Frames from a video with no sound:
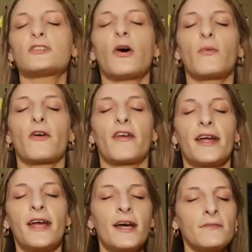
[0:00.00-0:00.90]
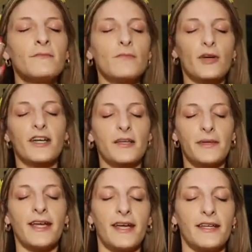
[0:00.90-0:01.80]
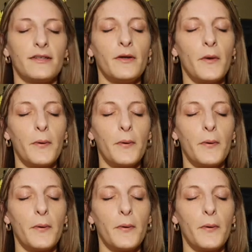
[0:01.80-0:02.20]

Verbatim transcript: Don't worry, we're gonna be hitting